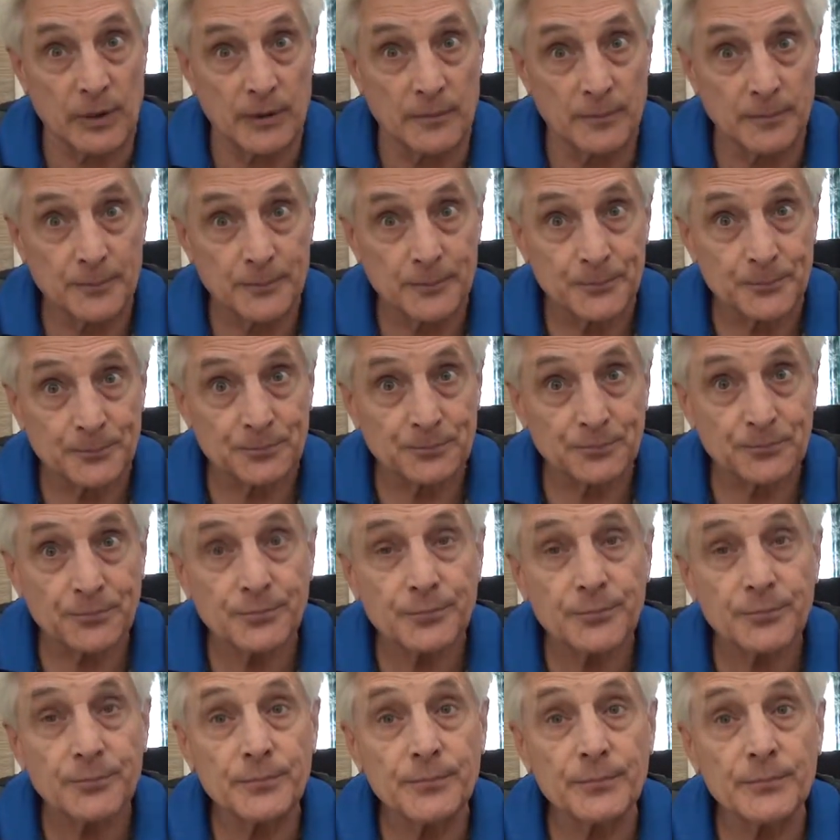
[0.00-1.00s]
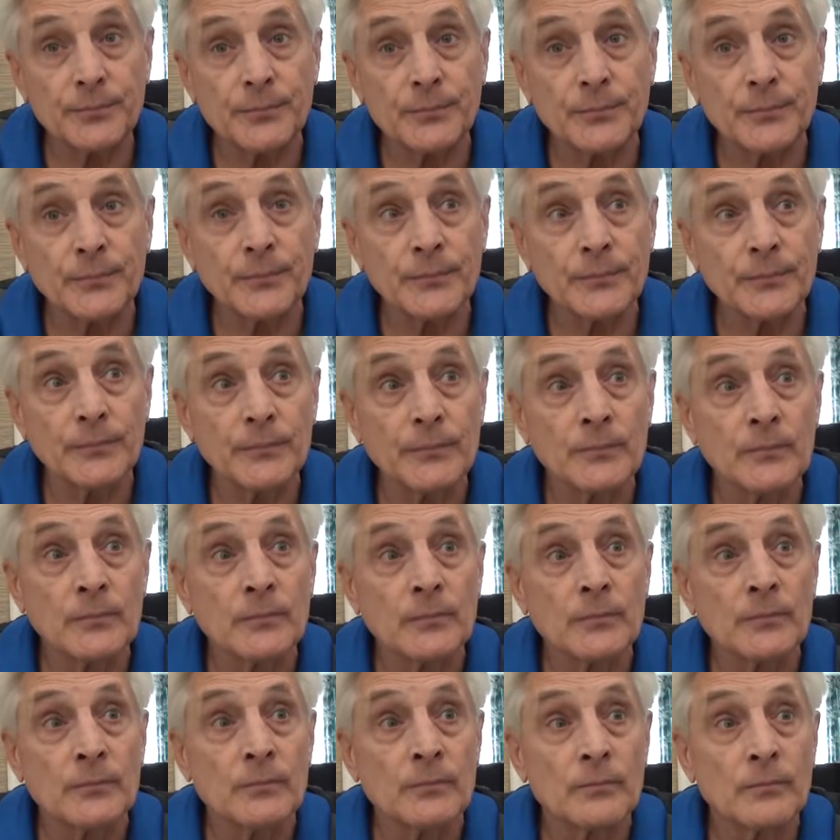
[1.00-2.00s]
Can you win again without
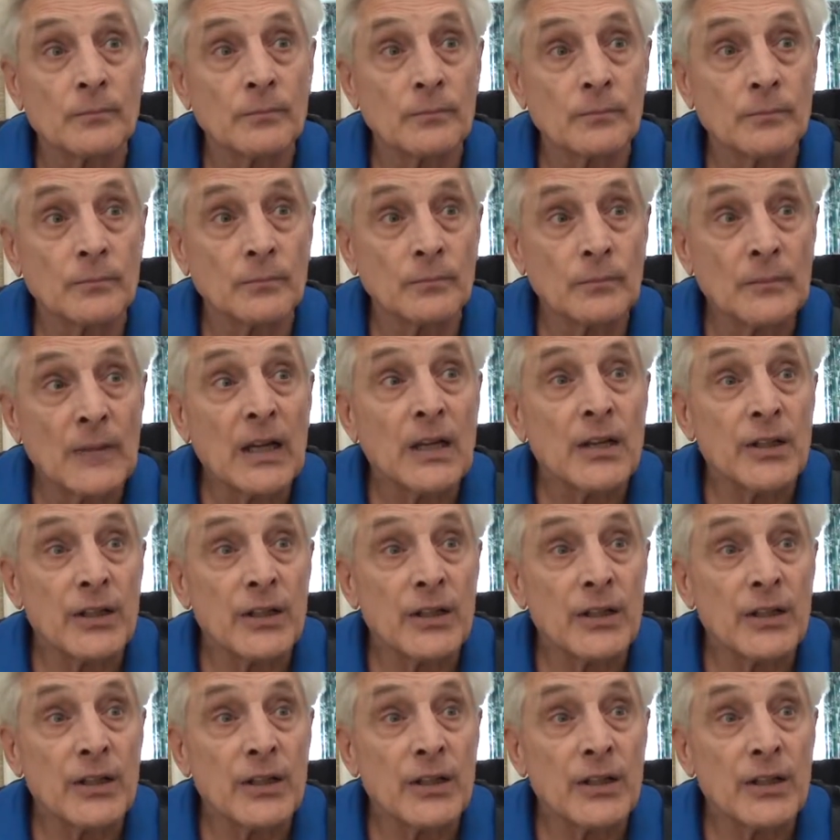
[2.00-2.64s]
uh, Isaiah going?